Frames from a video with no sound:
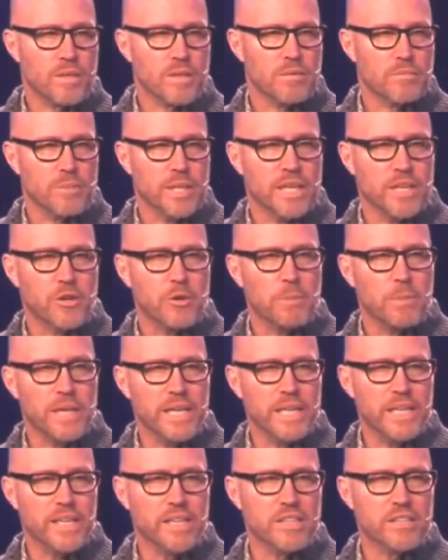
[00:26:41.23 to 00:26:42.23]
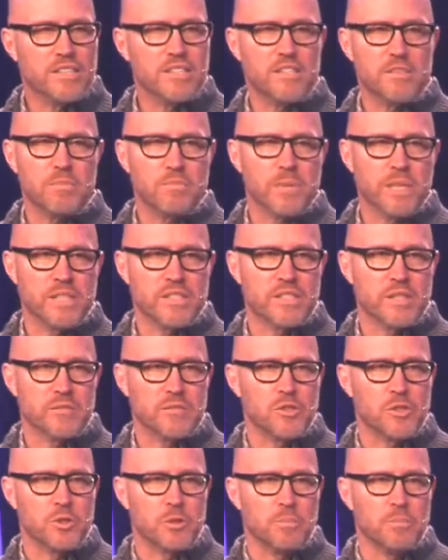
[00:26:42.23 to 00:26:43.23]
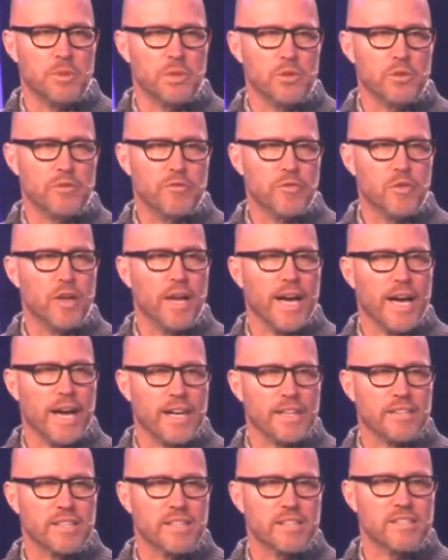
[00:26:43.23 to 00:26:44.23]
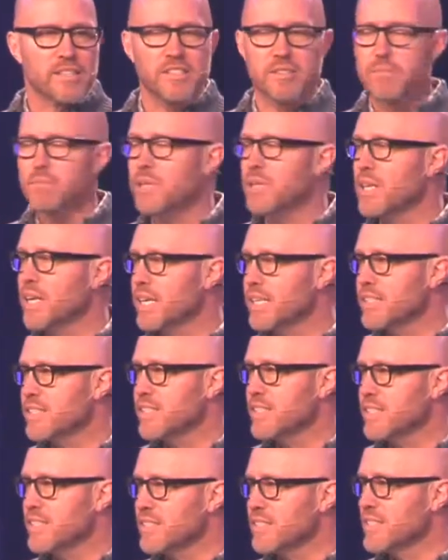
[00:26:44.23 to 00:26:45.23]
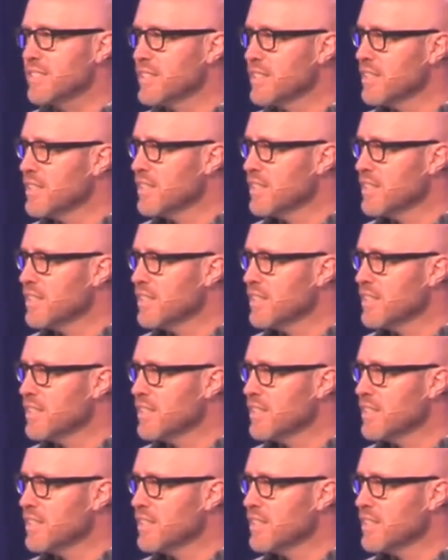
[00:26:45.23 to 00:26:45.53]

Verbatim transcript: Being obedient and submissive to a beautiful act that symbolizes